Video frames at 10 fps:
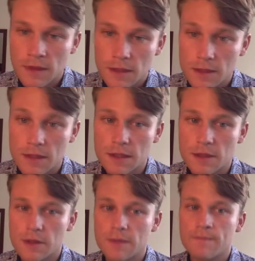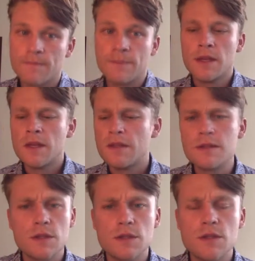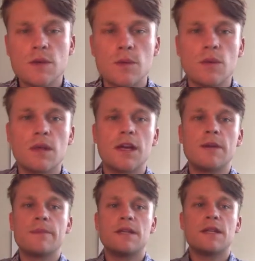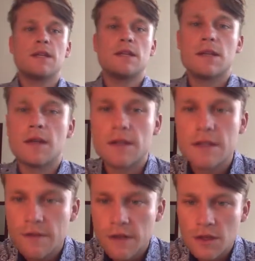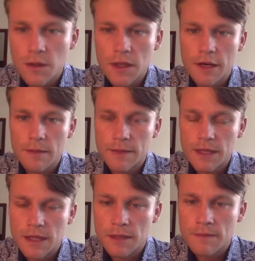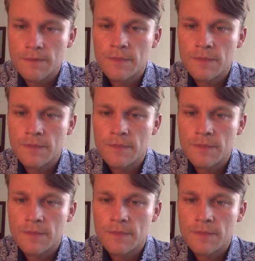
let's get into it. This video will accompany